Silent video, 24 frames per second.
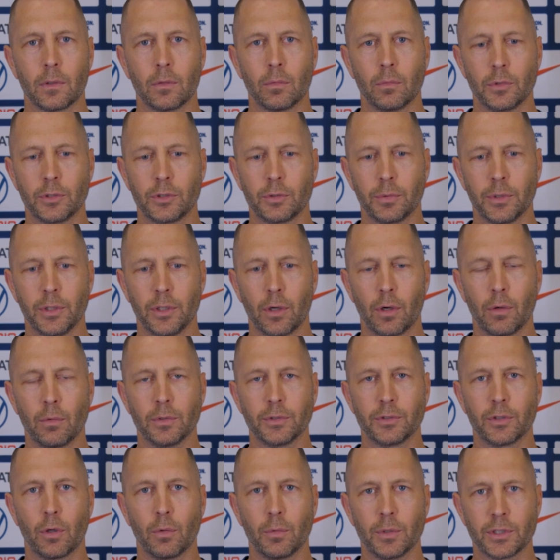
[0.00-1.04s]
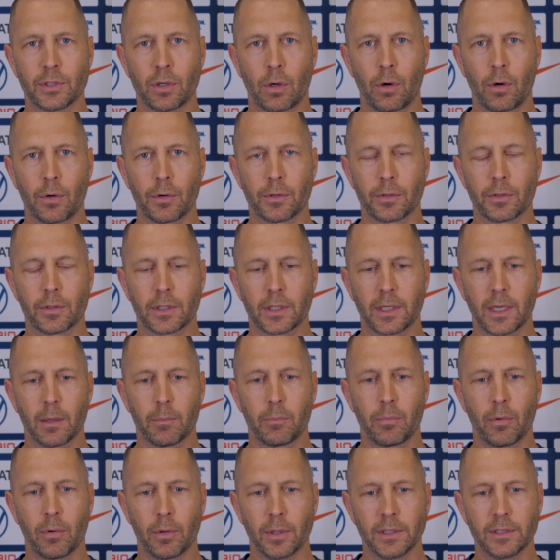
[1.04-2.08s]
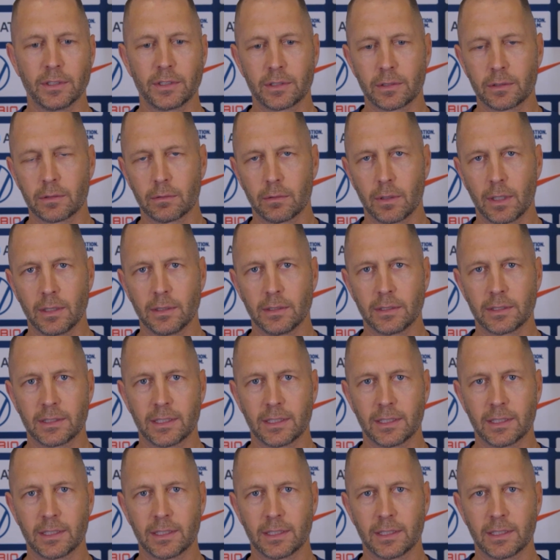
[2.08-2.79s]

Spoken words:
which we know is always harder to get points, right?